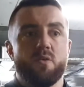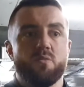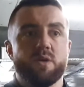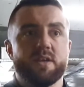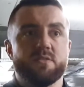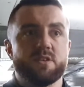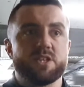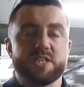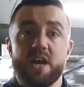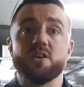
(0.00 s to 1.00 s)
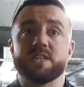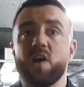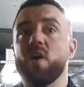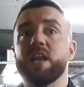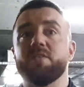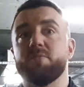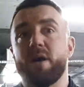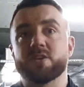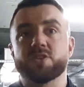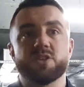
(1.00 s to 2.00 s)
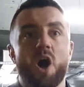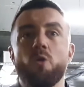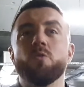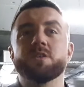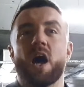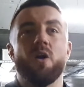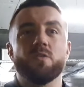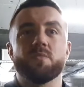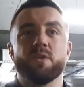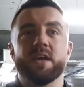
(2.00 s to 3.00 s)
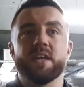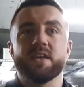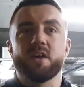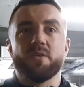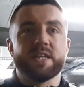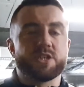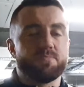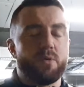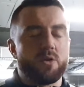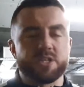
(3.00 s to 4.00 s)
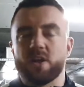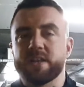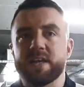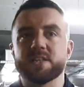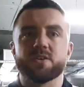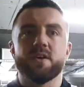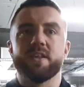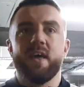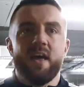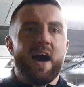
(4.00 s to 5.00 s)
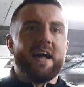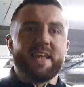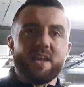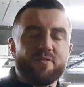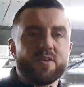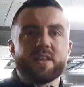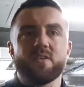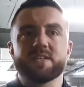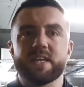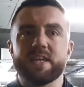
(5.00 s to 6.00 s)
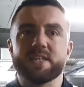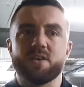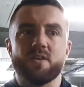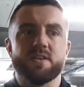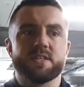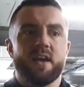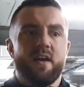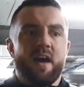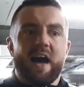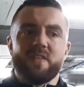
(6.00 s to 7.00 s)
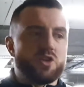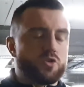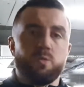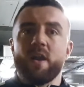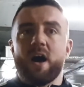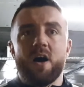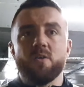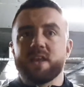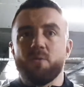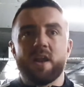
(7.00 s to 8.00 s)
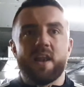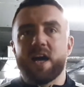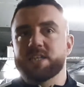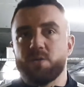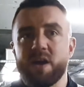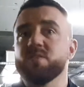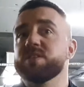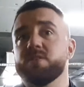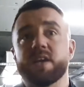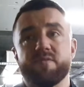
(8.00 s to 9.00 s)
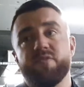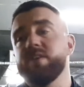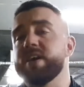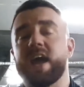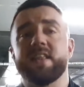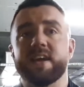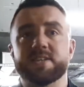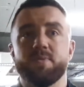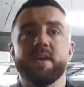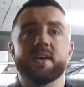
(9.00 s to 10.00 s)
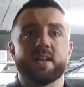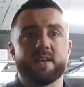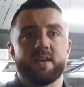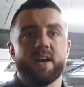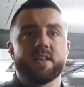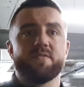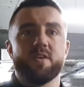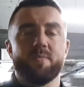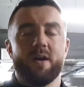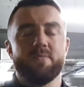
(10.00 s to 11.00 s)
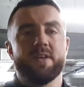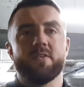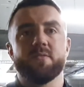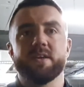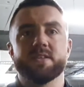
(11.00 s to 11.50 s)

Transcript: with seriously high level boxers. No one's holding really. They're in punching on the inside, and then you fight the likes of these guys and they just want to hold. They want to last around so they can fight again next week and earn a few bob, you know what I mean?